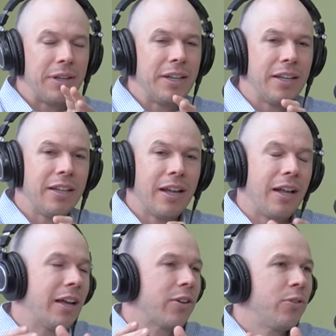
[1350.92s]
I mean,
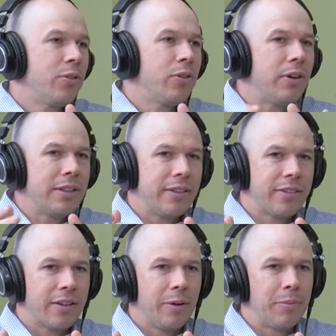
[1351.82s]
it, at Google,
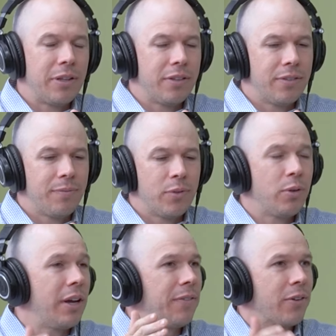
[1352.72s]
at these
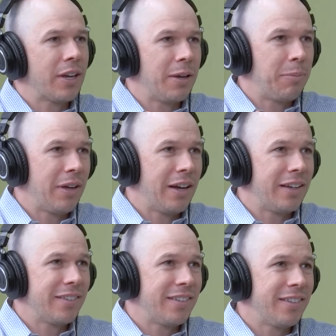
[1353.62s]
companies, you have your
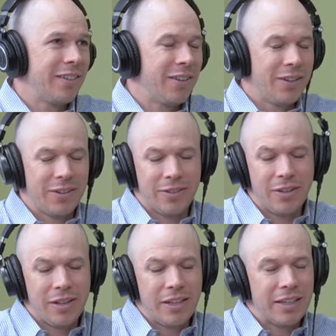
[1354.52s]
KPIs. Mm. You
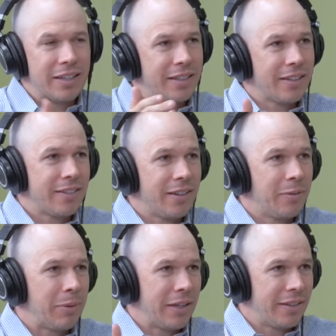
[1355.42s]
know, get
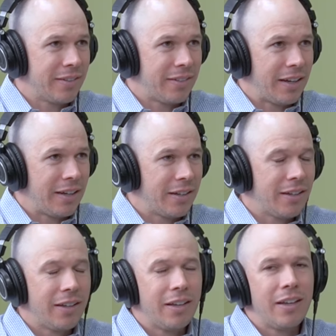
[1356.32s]
this done by this
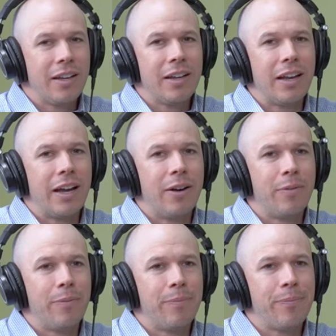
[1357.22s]
date.
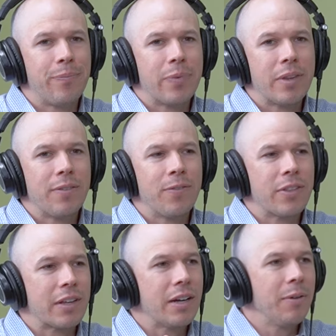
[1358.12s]
Now,
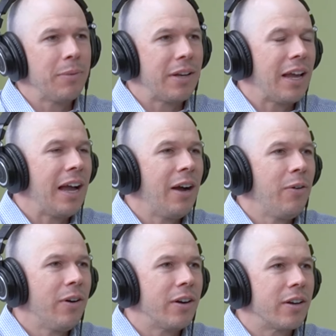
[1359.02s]
for the government,
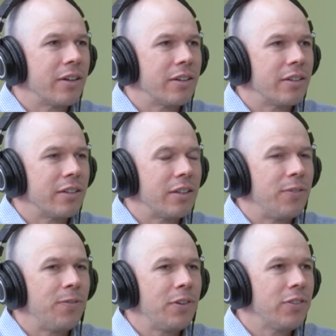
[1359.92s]
how are
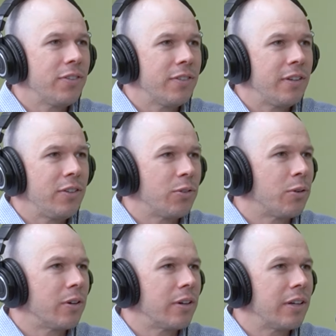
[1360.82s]

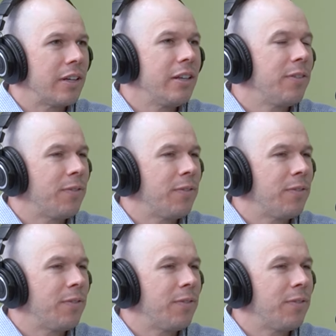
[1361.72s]
efficiencies or